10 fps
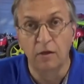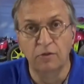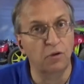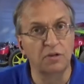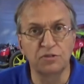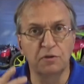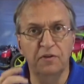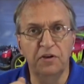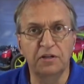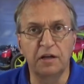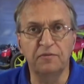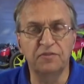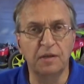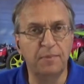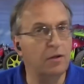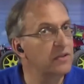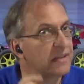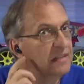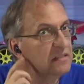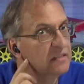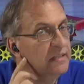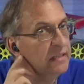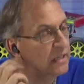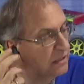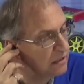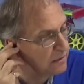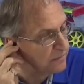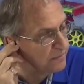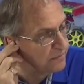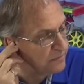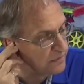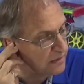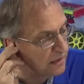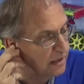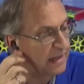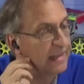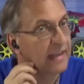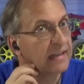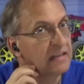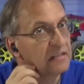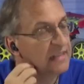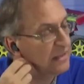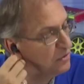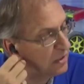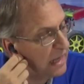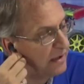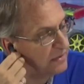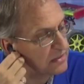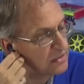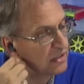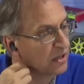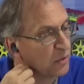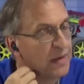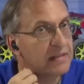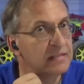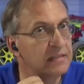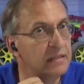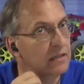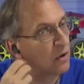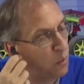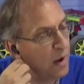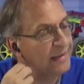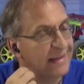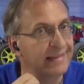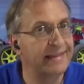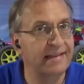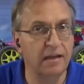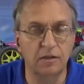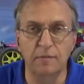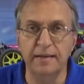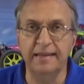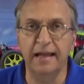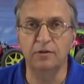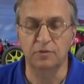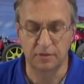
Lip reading: You're also very comfortable. You can see here, again, like I said, you don't have this crazy white antenna coming down.